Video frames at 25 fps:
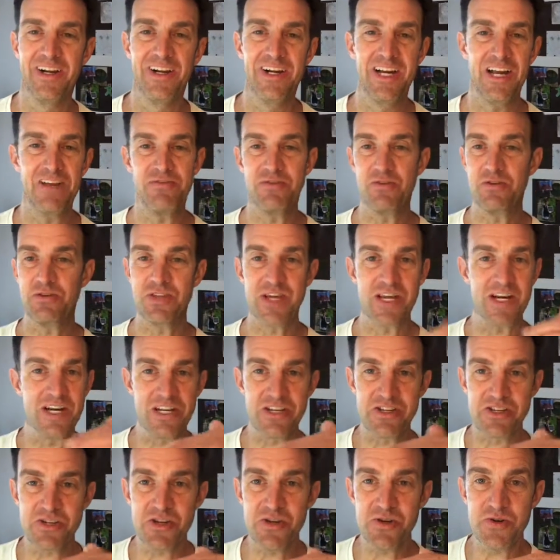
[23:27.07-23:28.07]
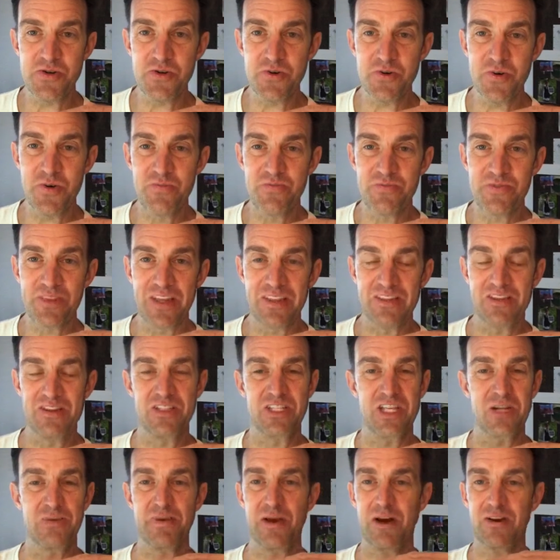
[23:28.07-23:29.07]
If you set it at 2, there's
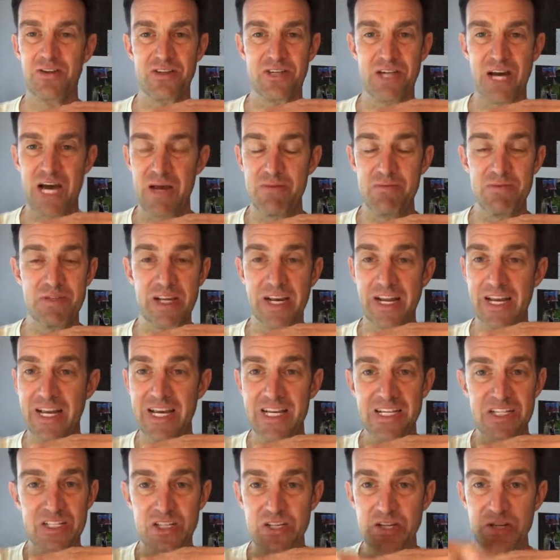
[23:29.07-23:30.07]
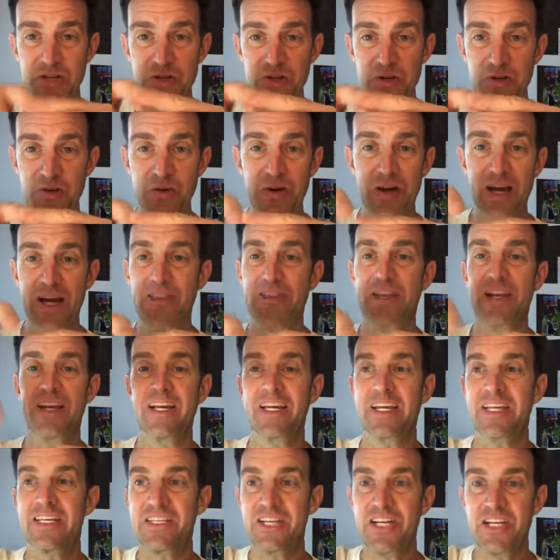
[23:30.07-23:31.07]
going to be all the times that it hits 2 and then
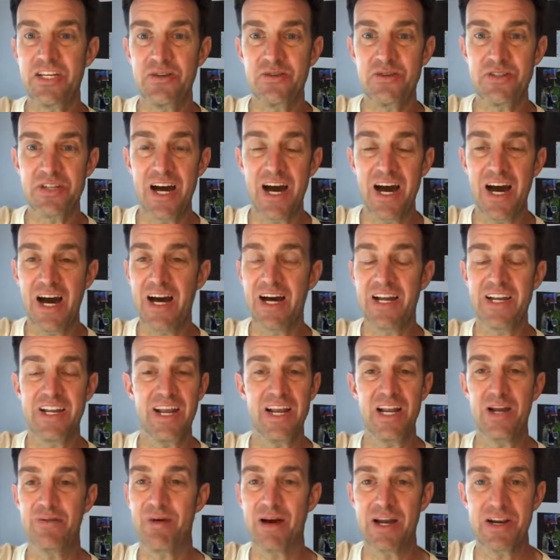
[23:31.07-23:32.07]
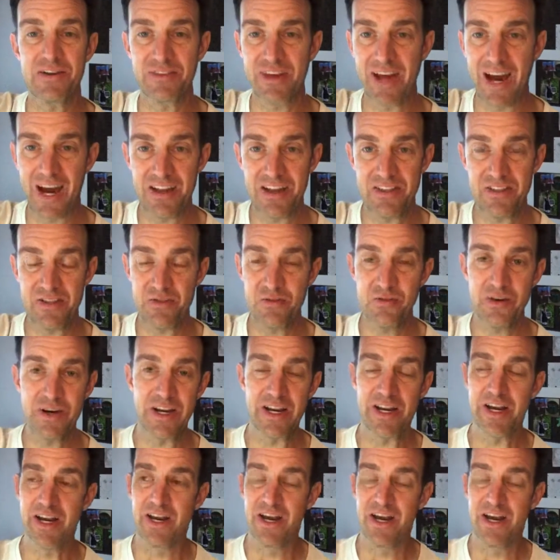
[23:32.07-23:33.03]
it continues on and it might have gotten 3.